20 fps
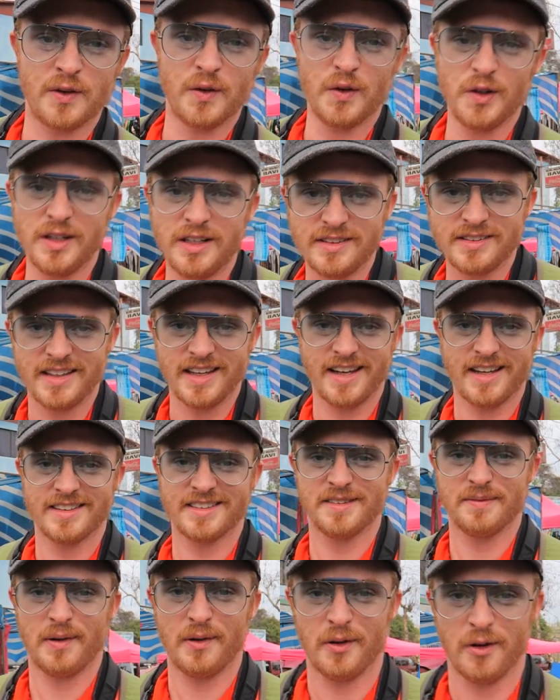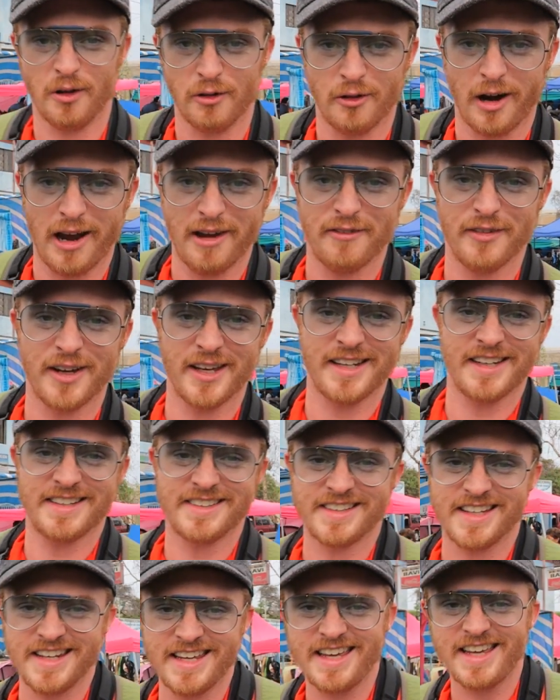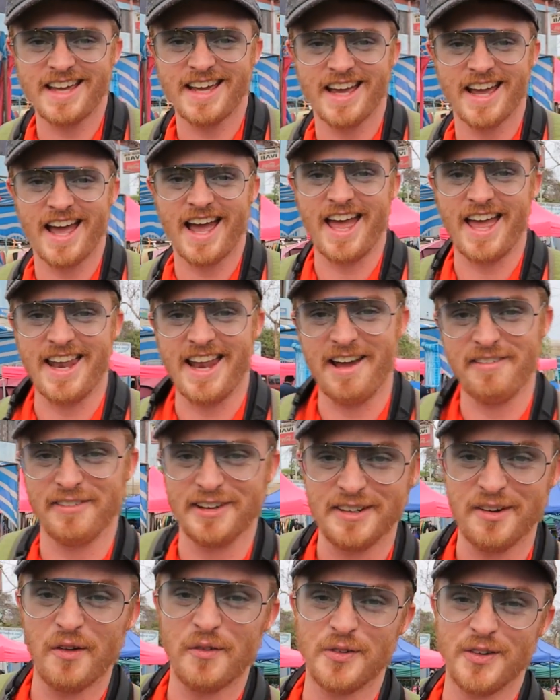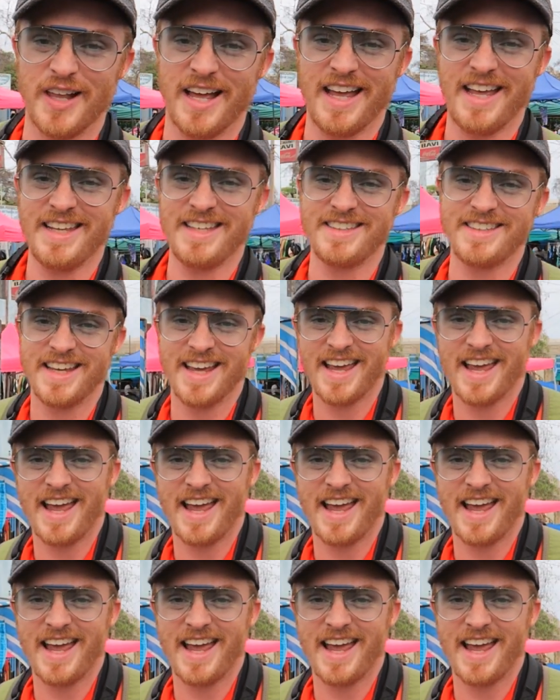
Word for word: coolest things about arriving in a city and having no plans